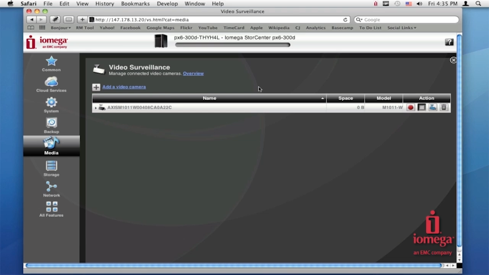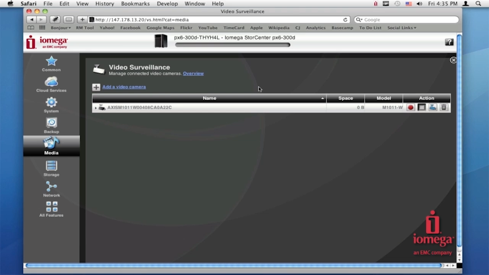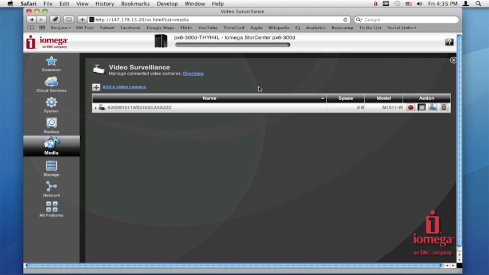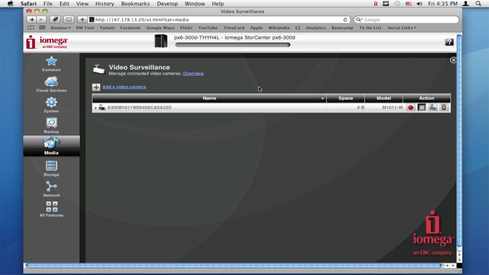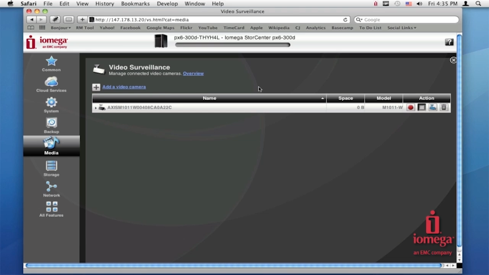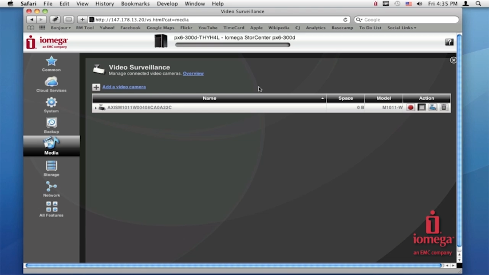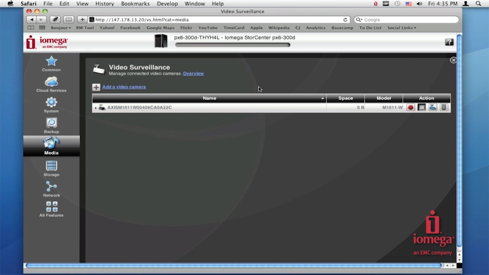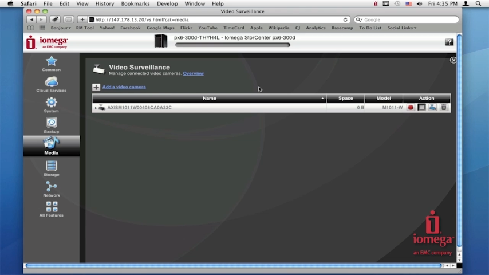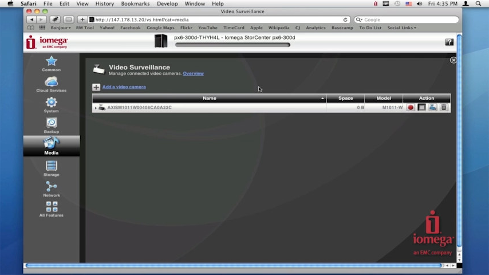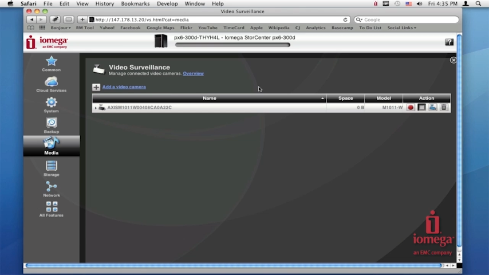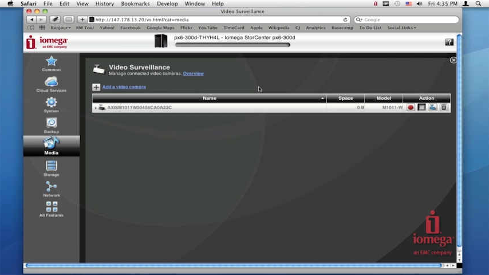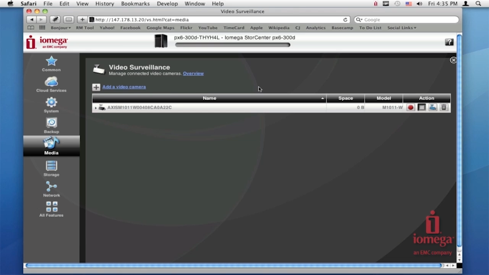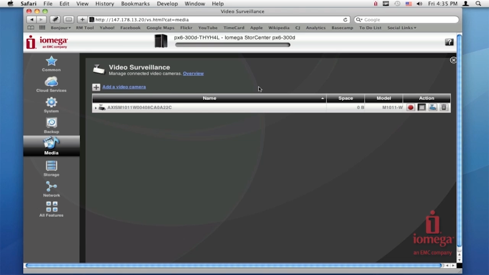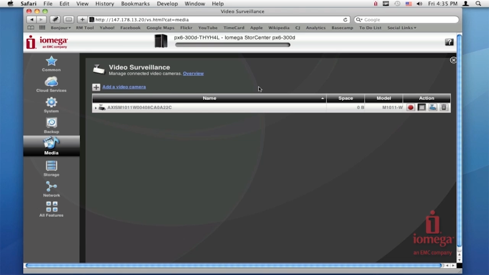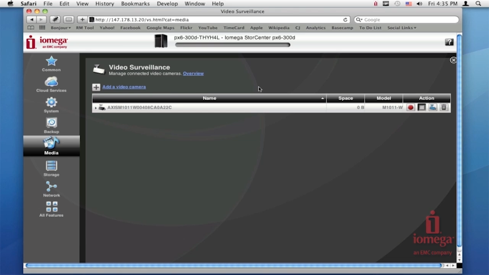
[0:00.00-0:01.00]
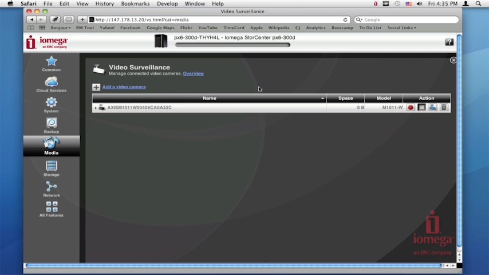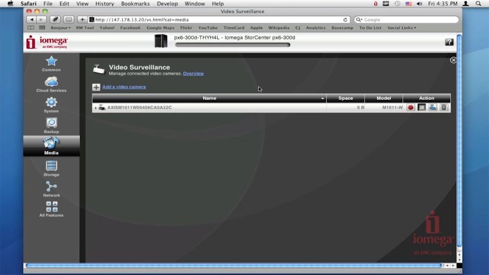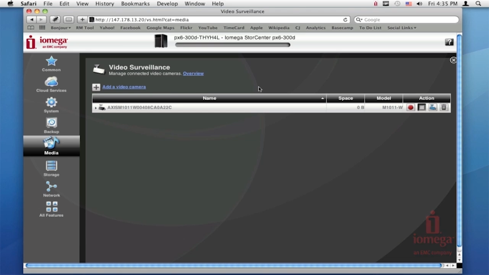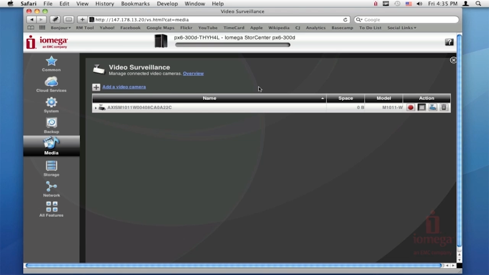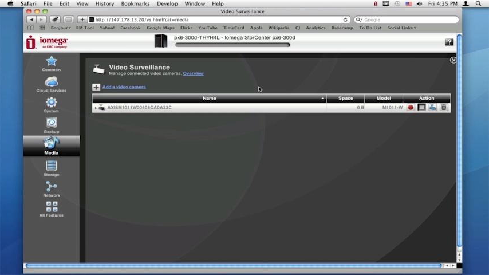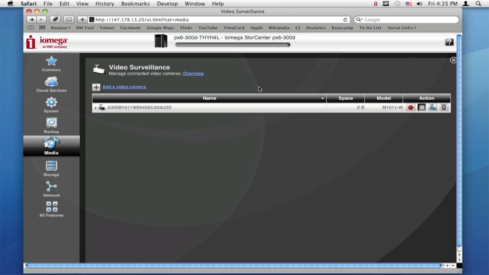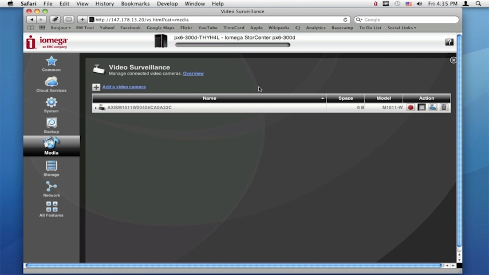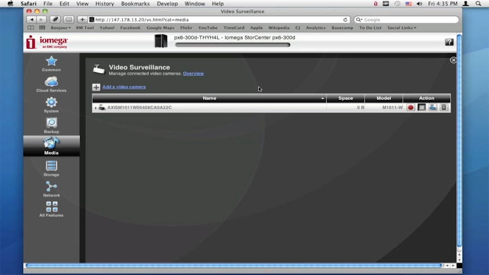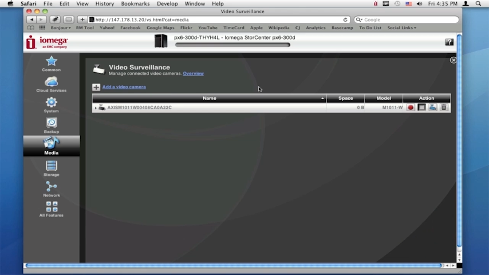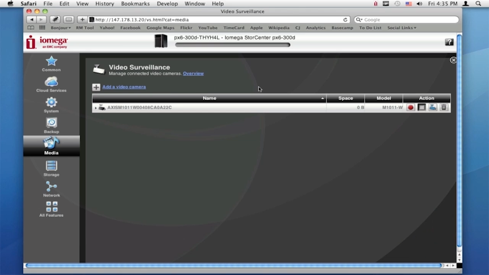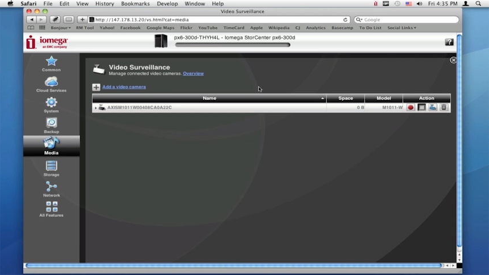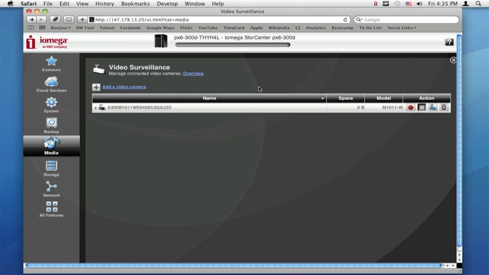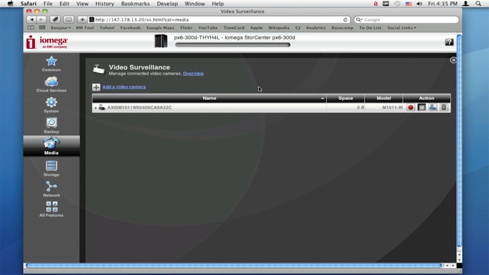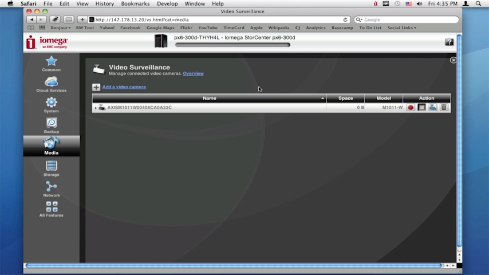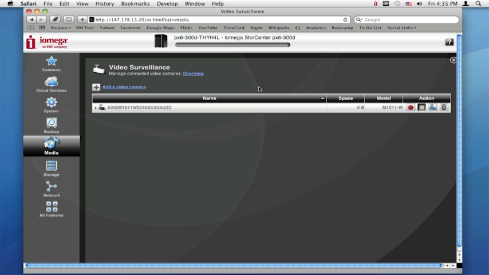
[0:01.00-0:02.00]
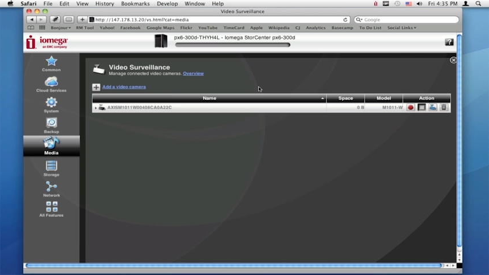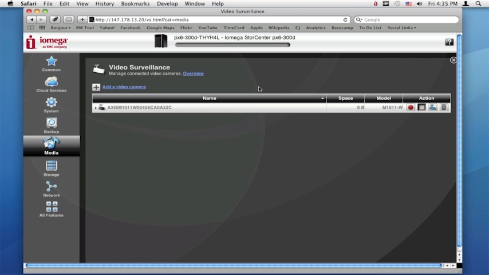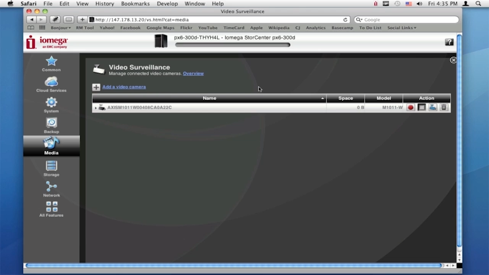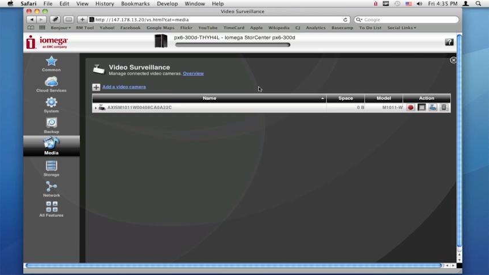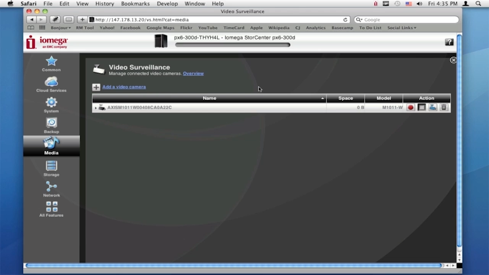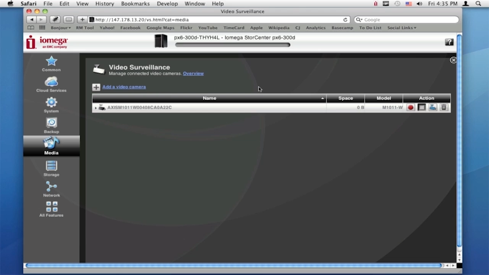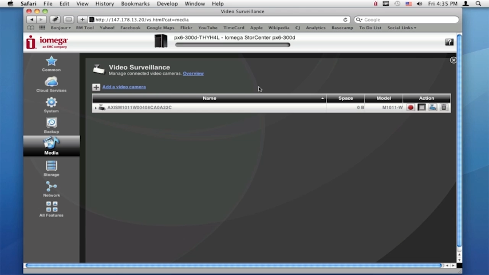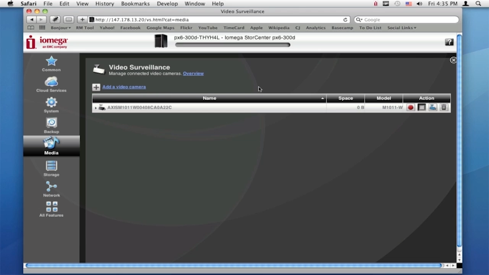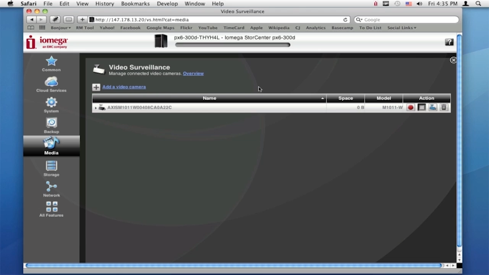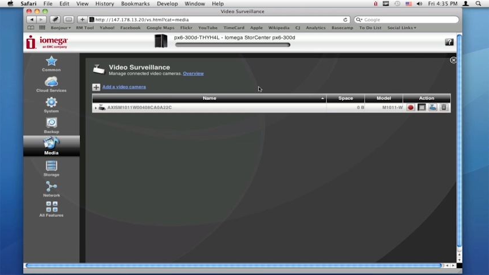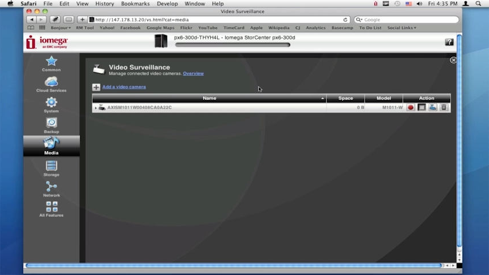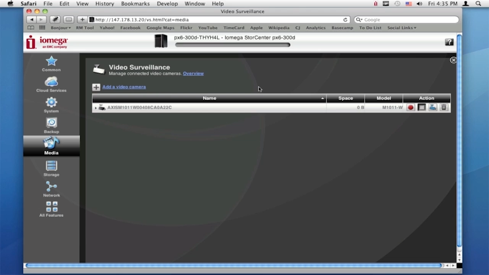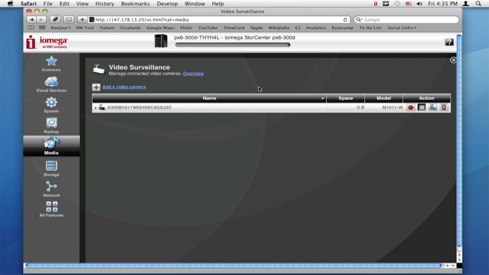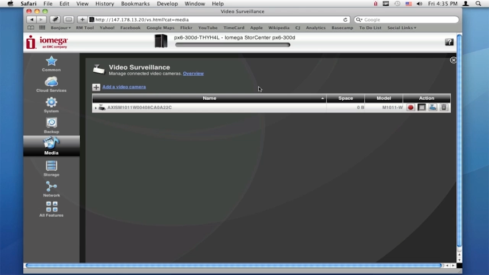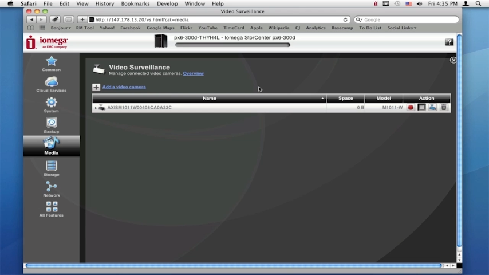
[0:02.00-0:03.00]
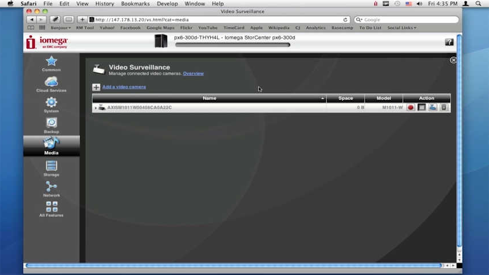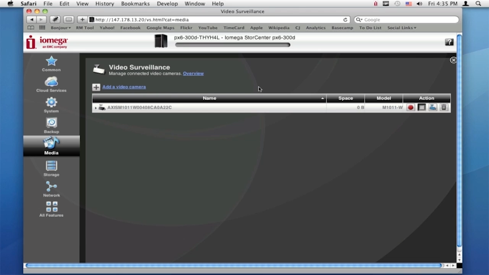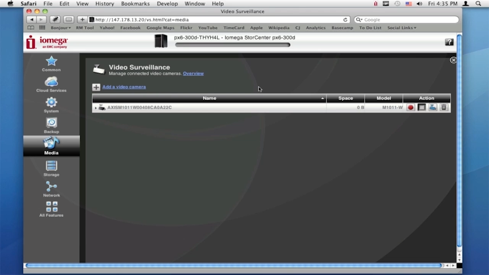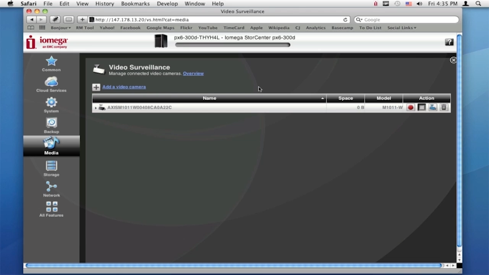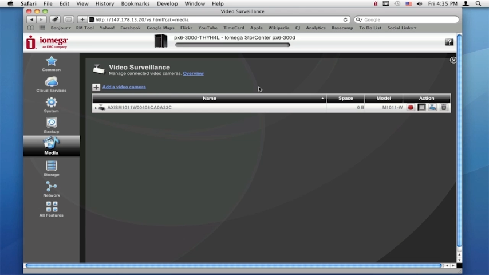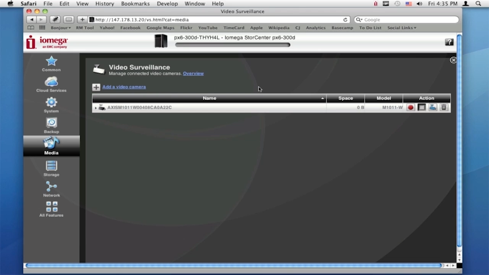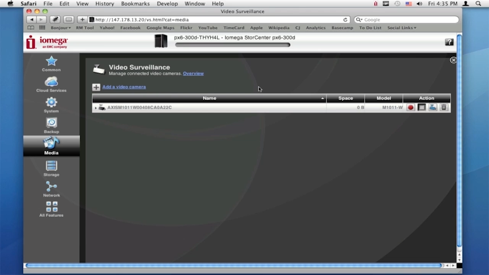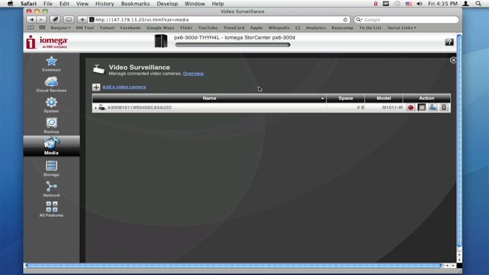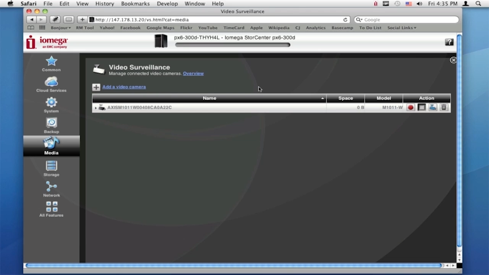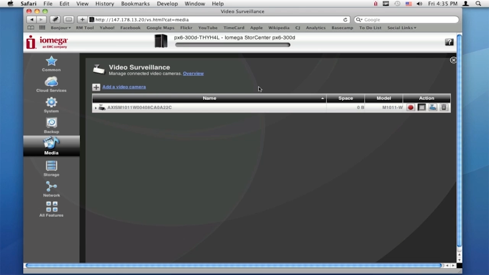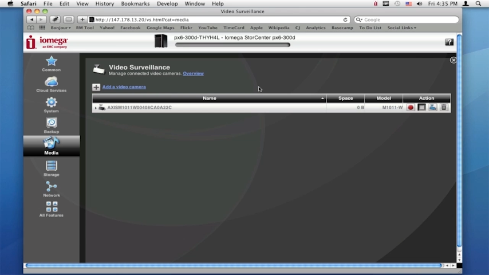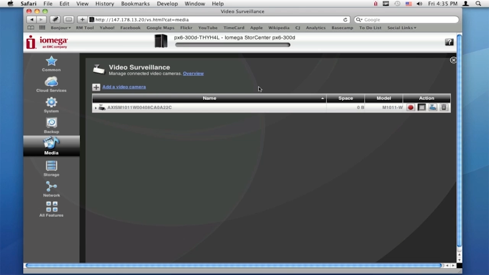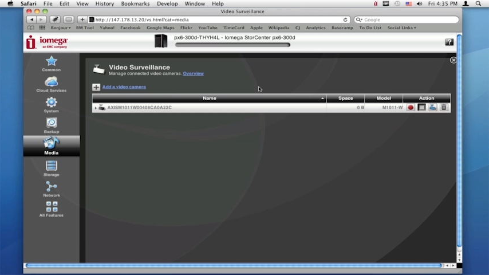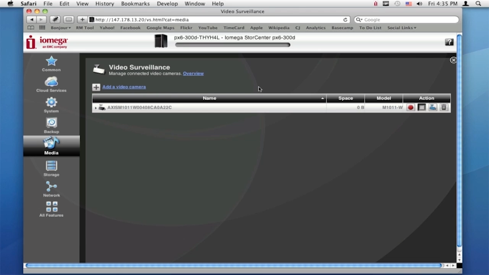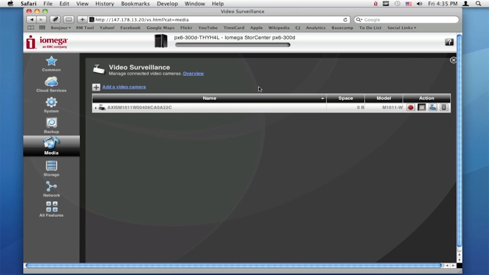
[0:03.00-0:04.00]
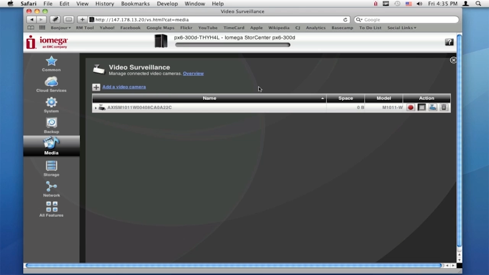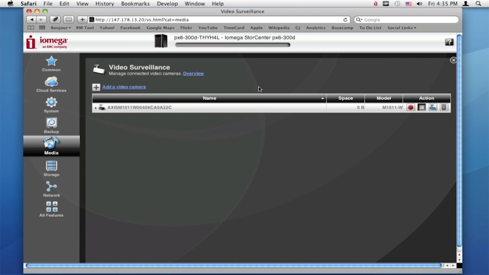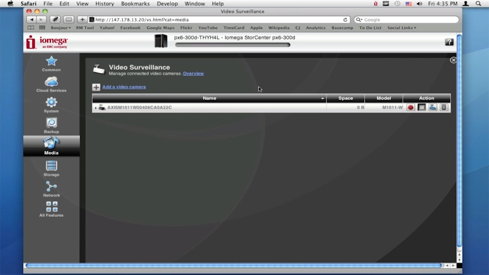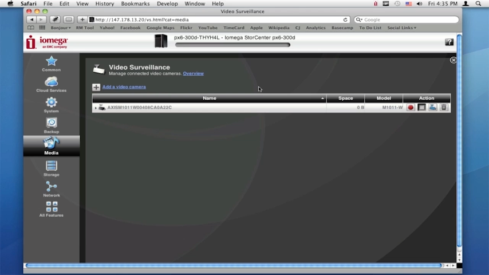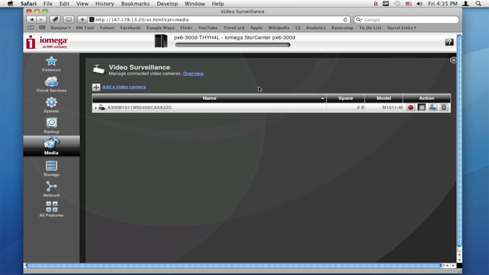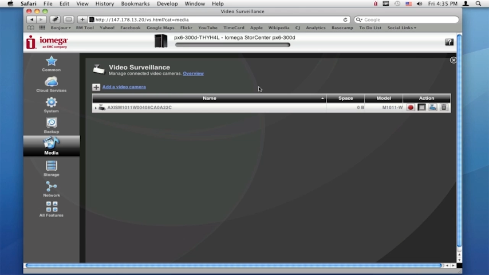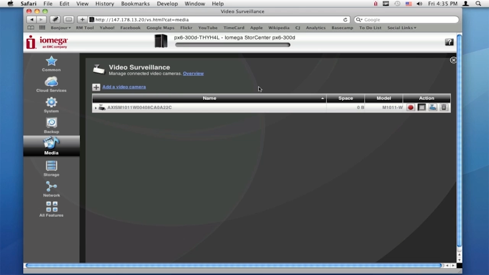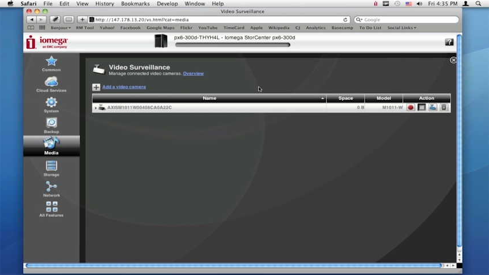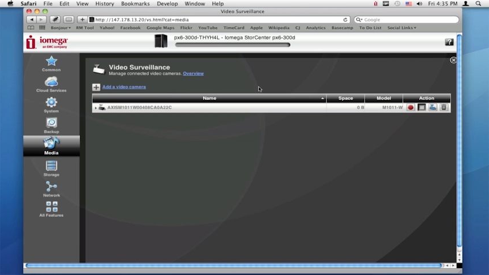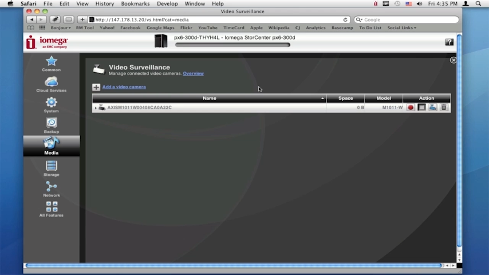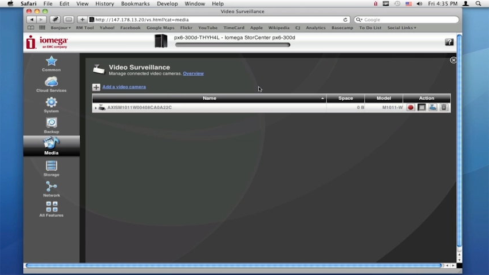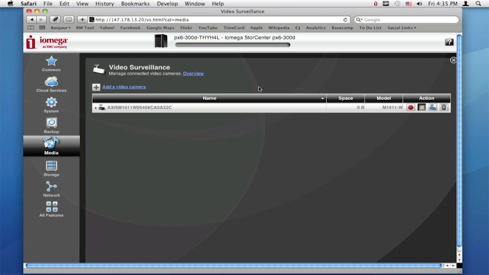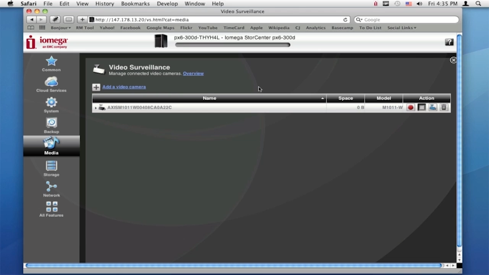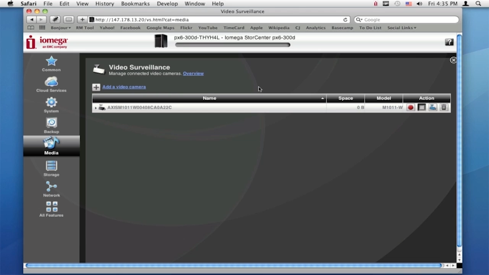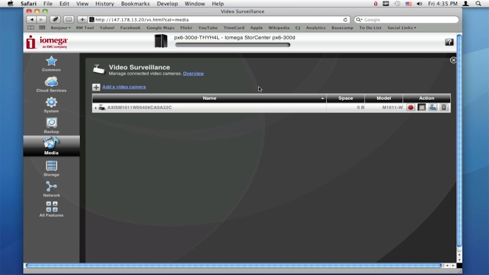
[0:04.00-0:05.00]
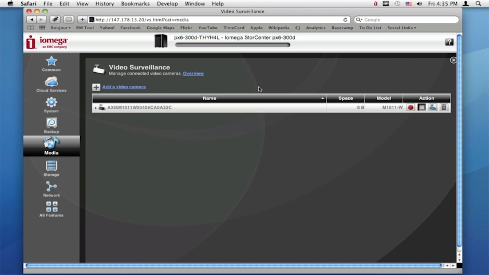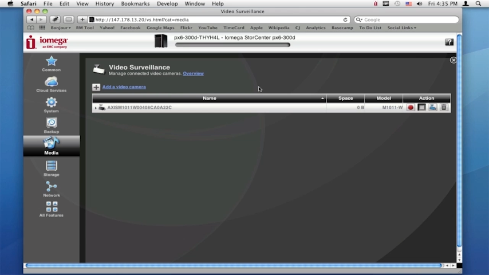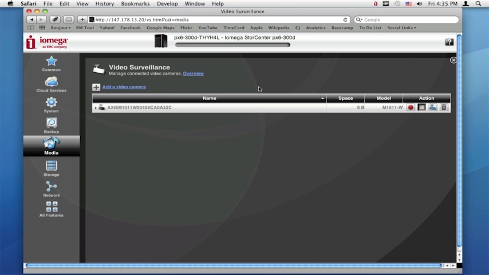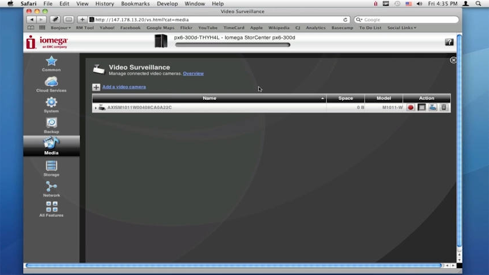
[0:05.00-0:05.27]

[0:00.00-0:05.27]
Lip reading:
Nobody's mouth can be seen.